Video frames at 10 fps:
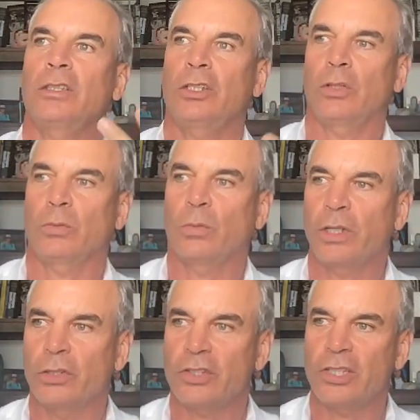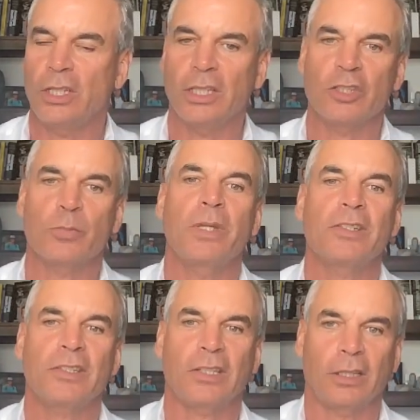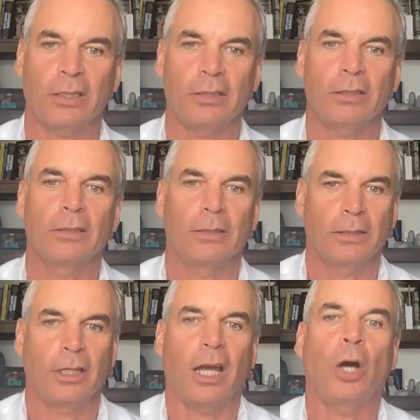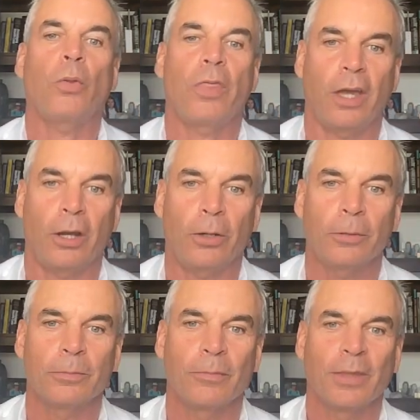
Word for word: you know, what you're seeing is missing out there.